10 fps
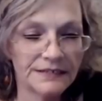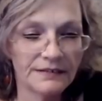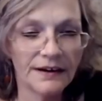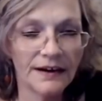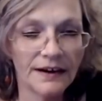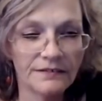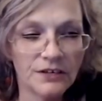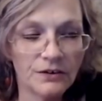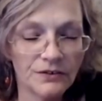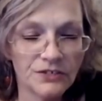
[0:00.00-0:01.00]
I got, you
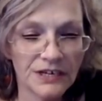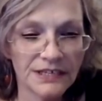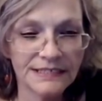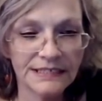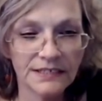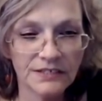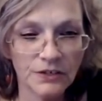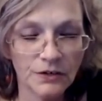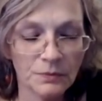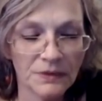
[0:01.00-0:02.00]
know, a chance to get to
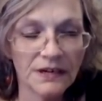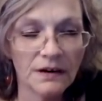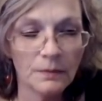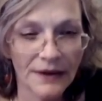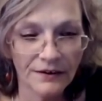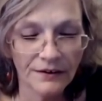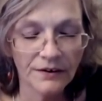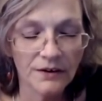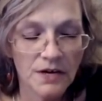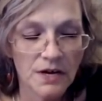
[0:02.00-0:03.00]
know him a little better.